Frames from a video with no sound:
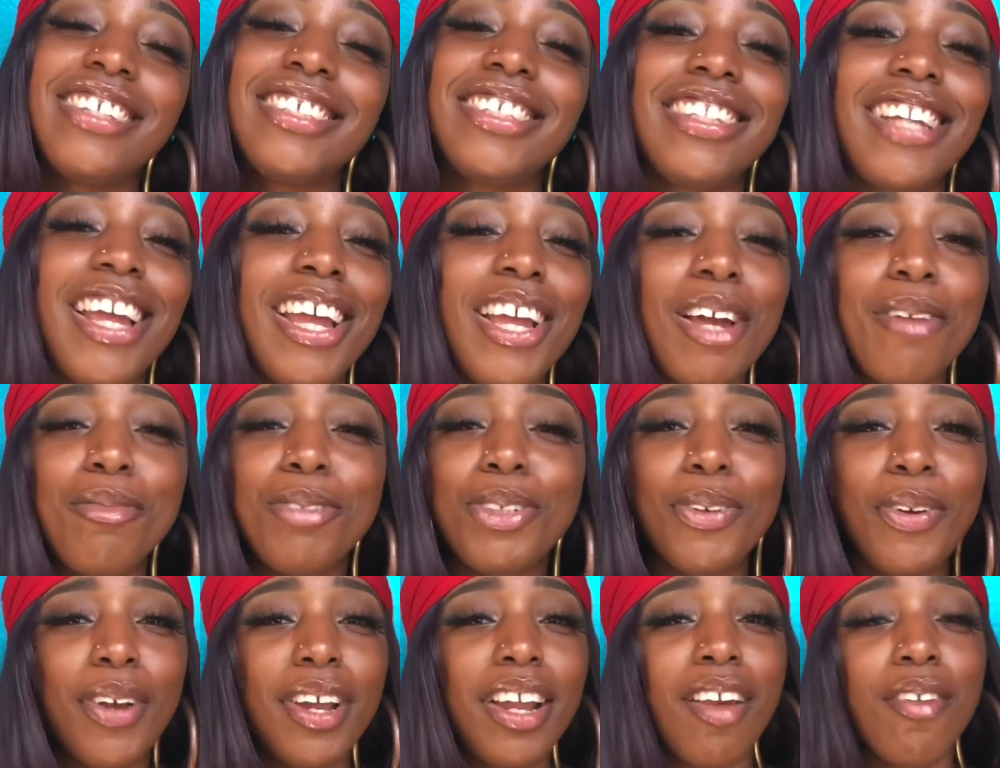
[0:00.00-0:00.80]
Today
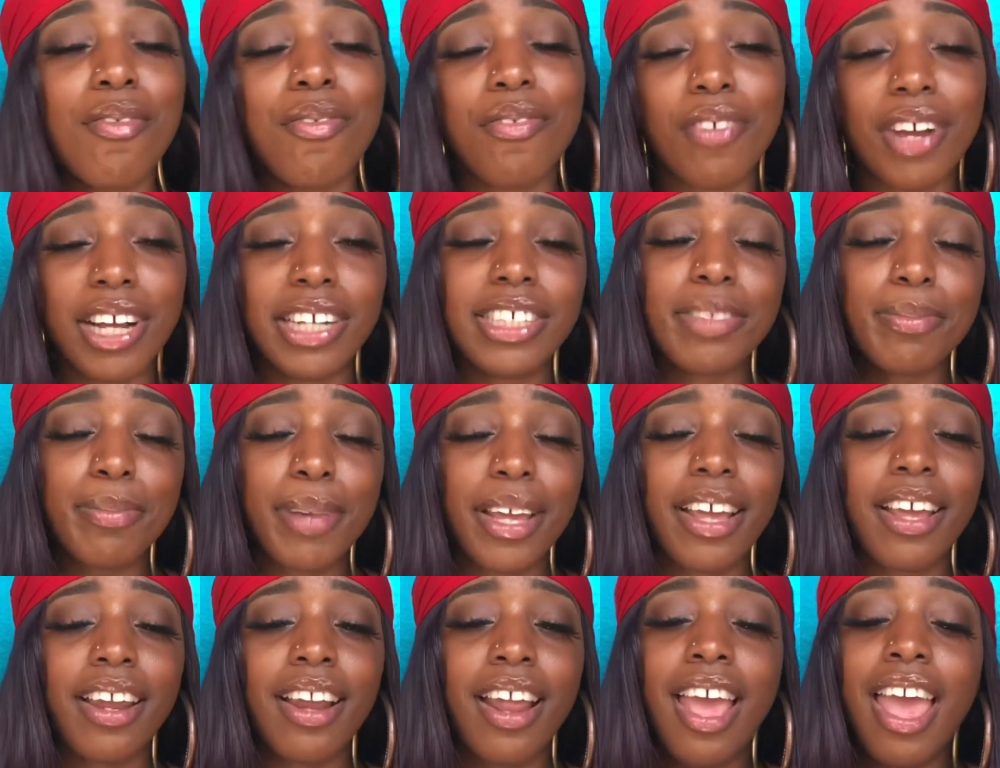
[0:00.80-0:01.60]
I'm doing a
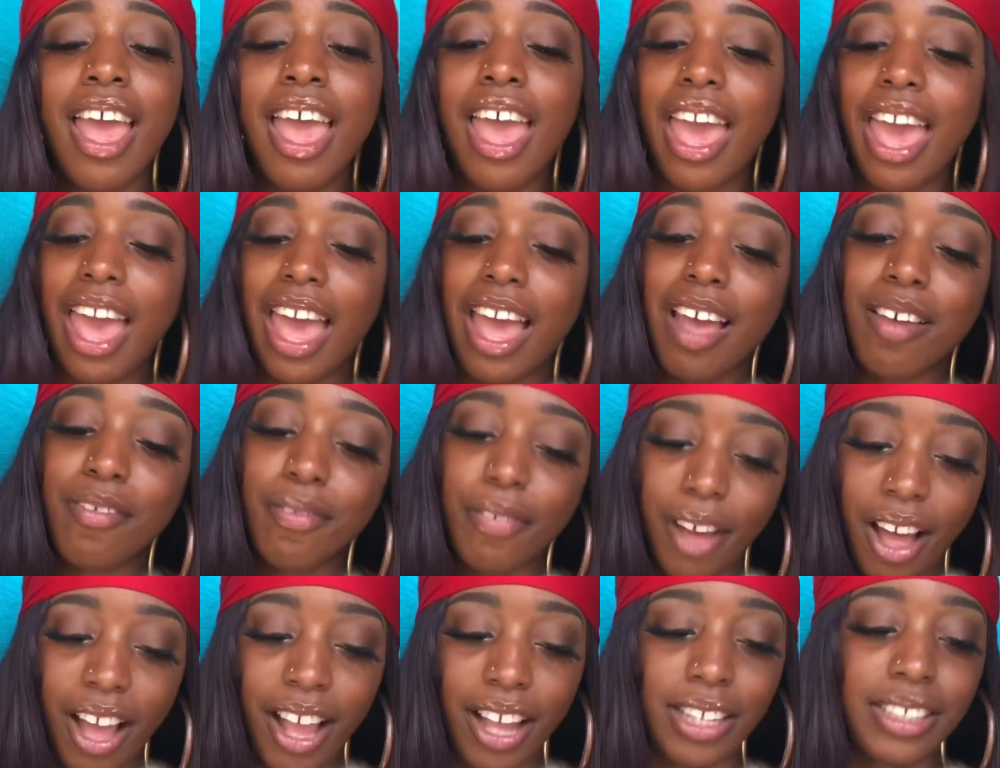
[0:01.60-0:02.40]
freshman
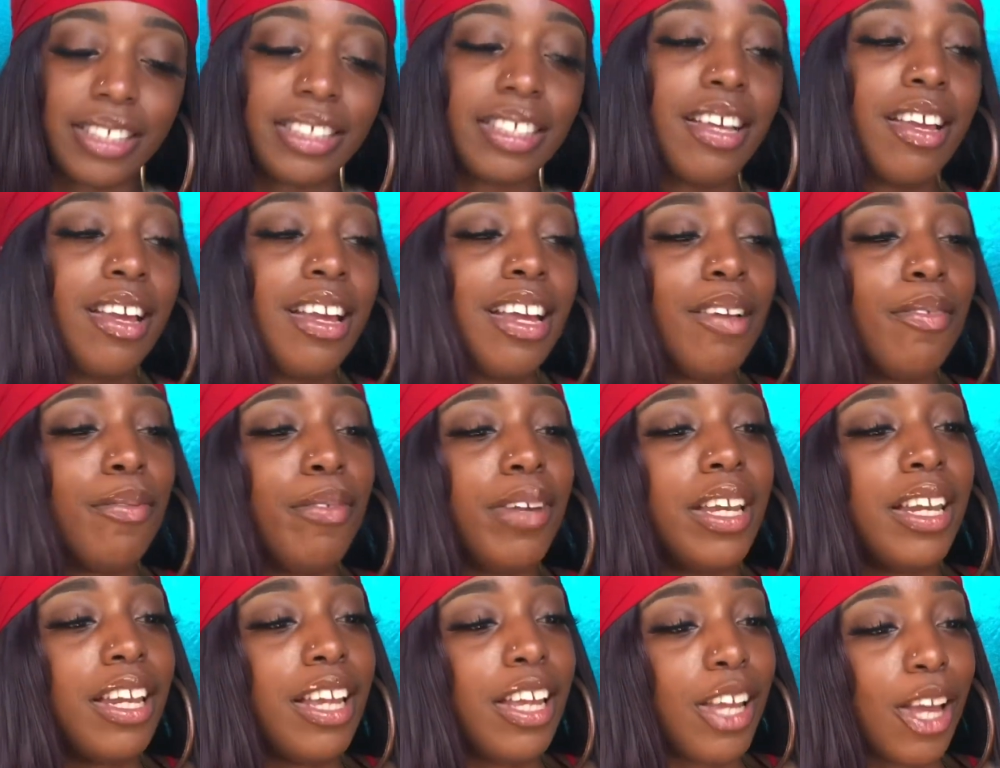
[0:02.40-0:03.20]
advice
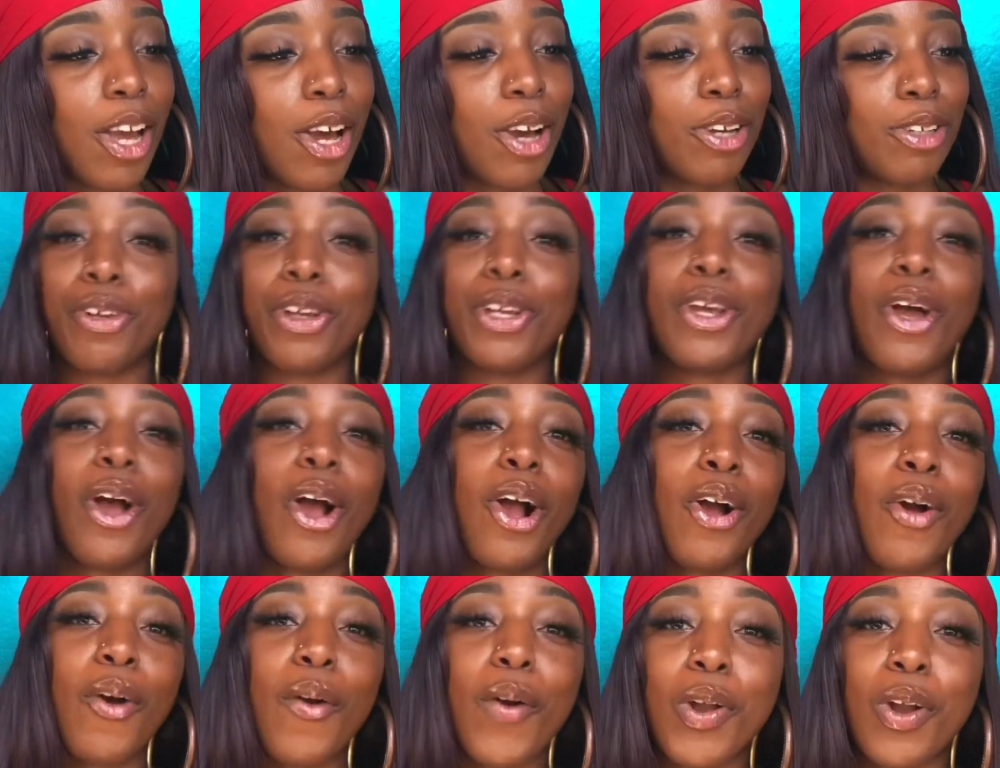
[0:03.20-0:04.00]
video for
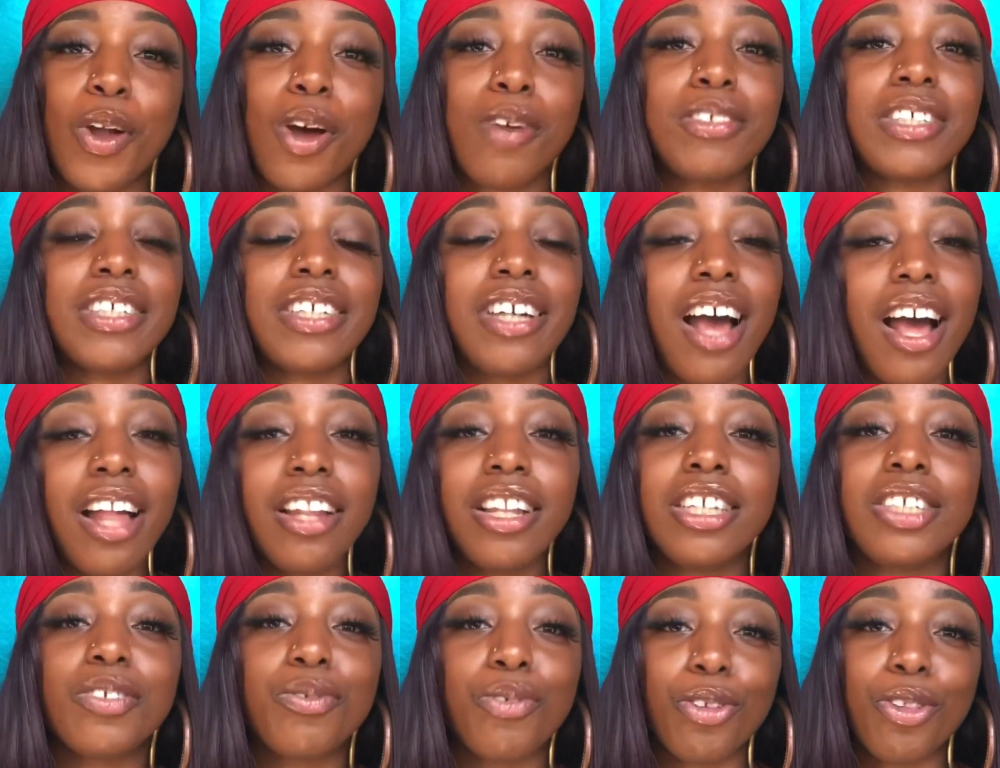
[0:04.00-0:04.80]
y'all going off to
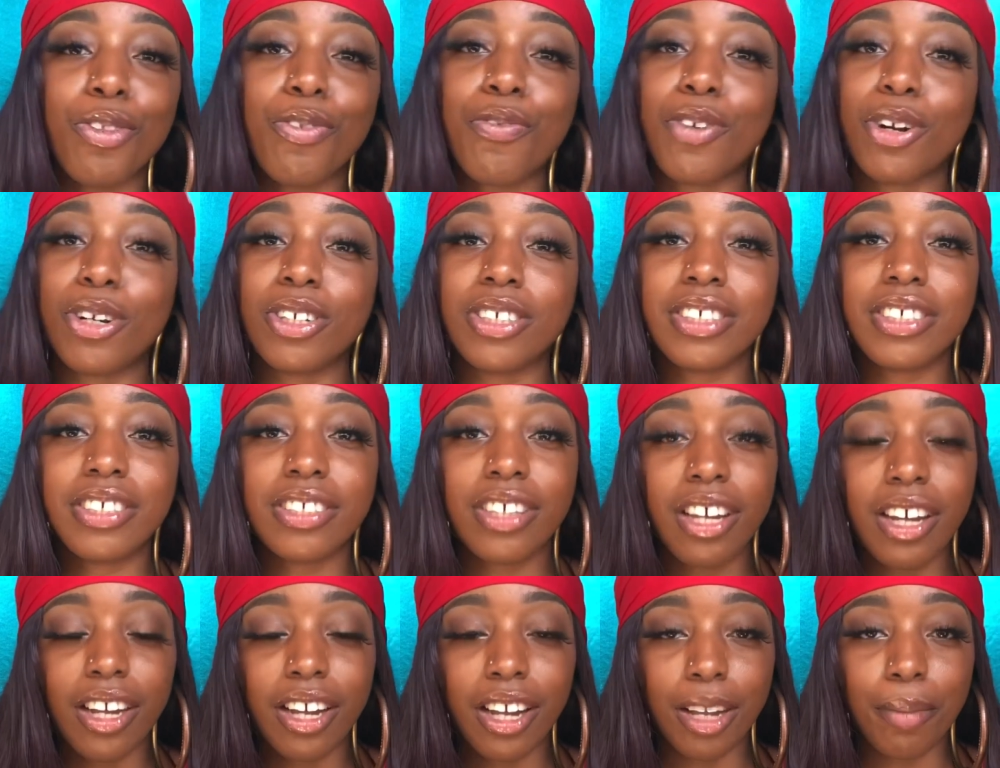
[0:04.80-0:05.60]
college for the
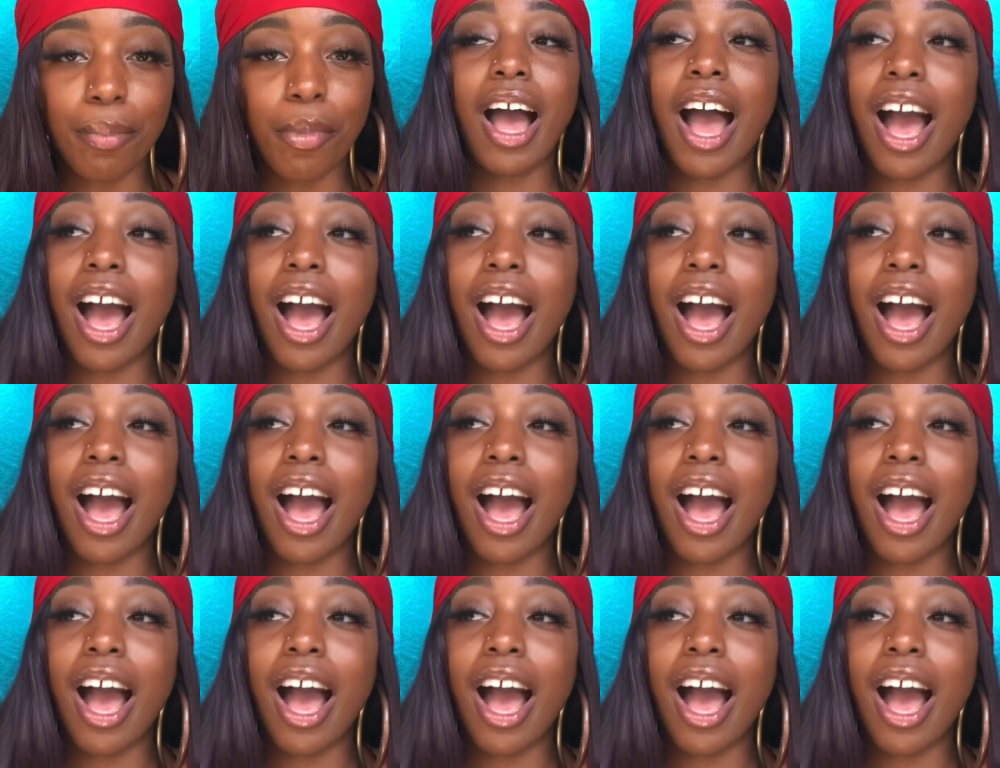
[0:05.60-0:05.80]
first time.